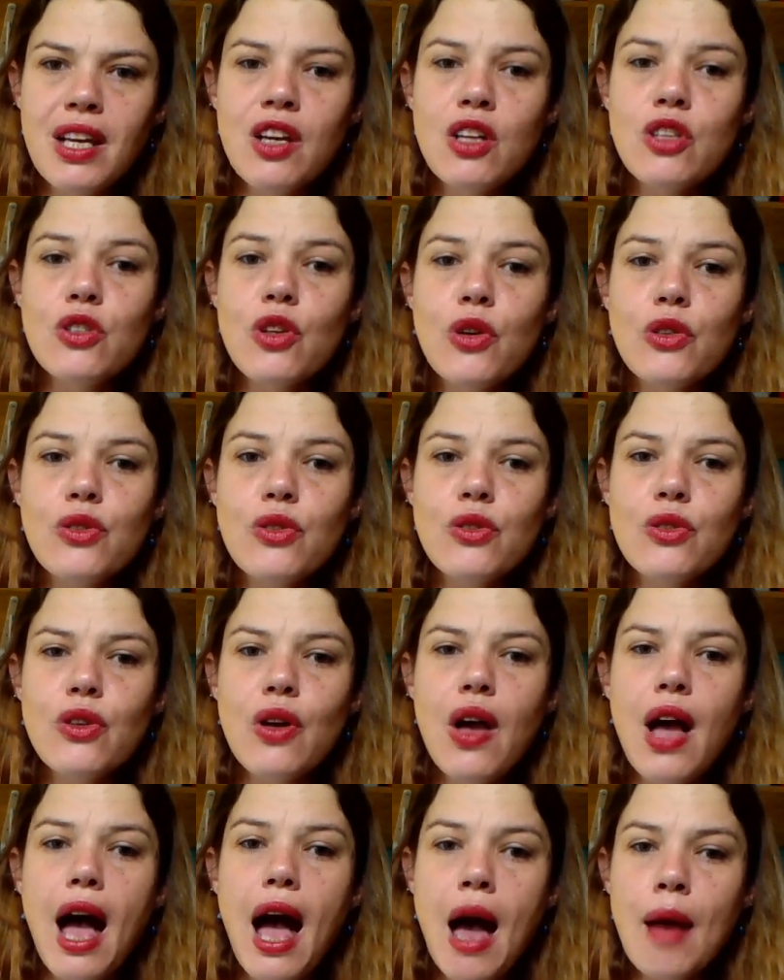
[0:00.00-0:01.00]
So it's
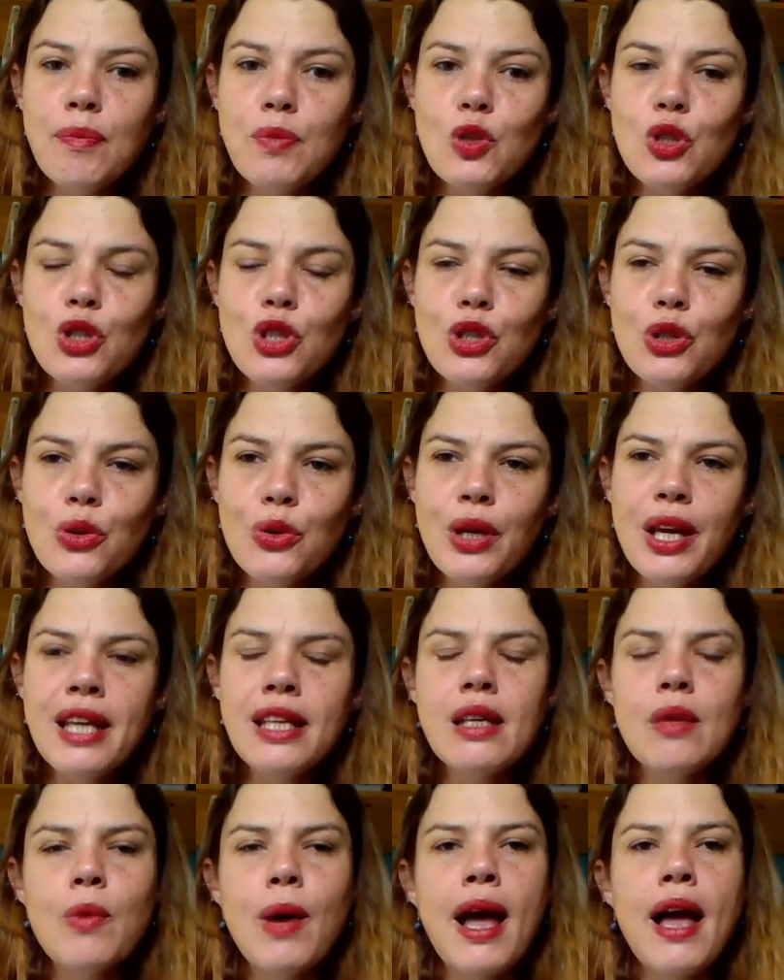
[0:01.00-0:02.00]
up to you.
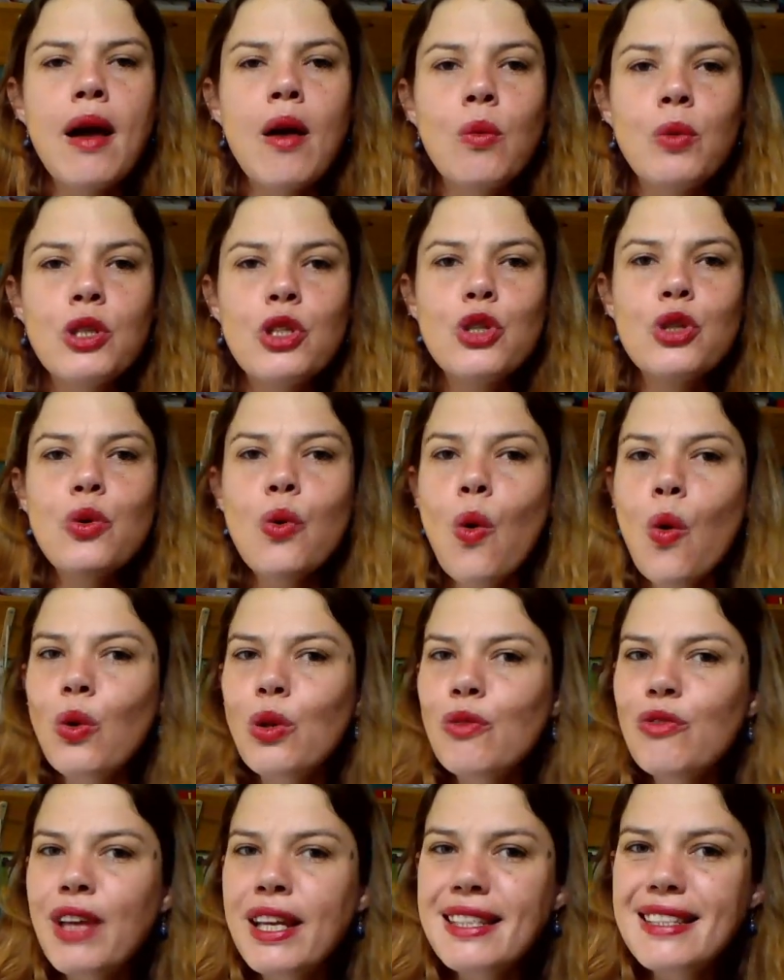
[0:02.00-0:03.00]
Anyway, I wish you all a
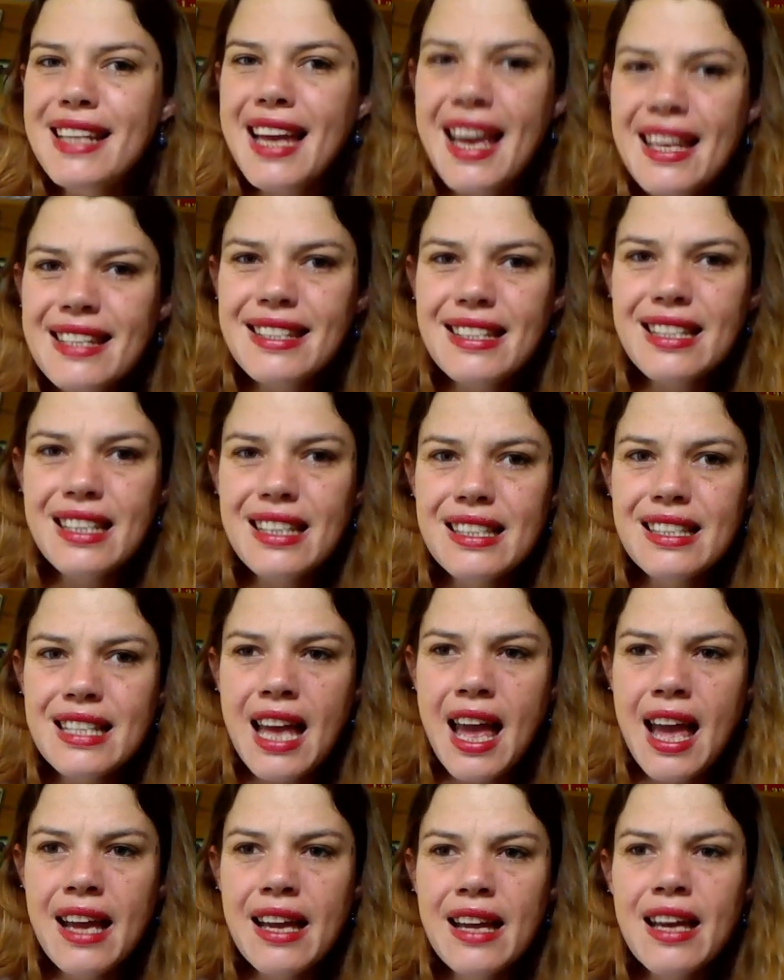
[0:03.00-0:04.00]
fantastic
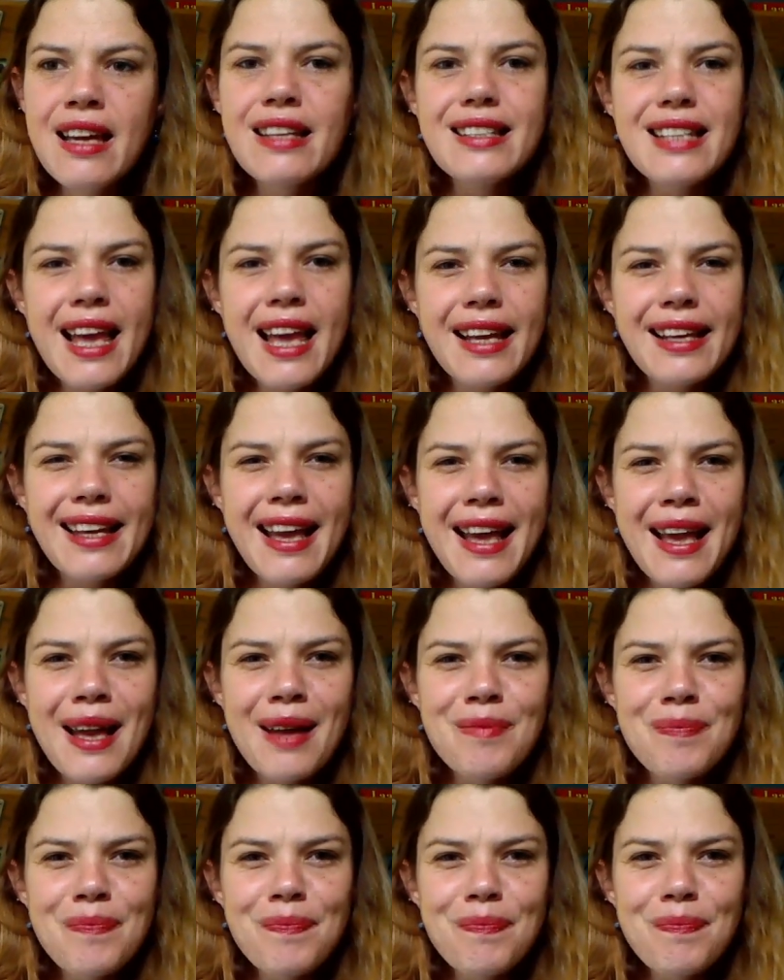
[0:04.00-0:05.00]
day. Take care.
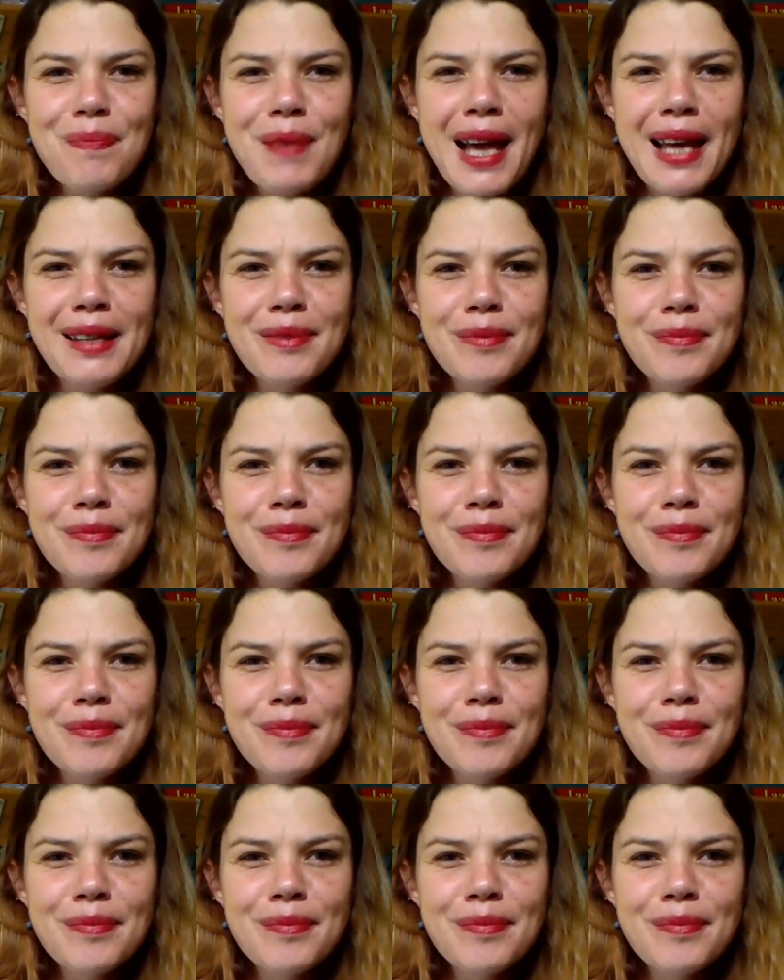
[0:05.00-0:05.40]
Bye.